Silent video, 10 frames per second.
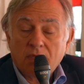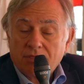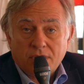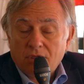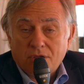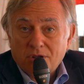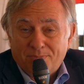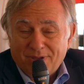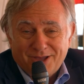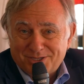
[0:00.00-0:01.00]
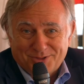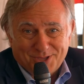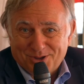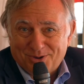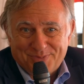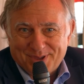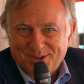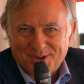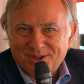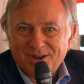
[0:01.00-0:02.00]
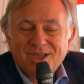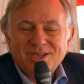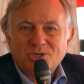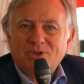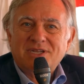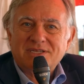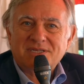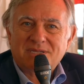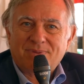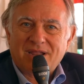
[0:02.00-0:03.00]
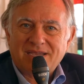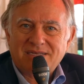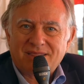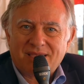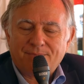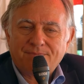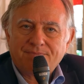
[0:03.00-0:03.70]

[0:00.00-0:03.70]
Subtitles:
they're no longer part of the European Union, so it doesn't apply to them.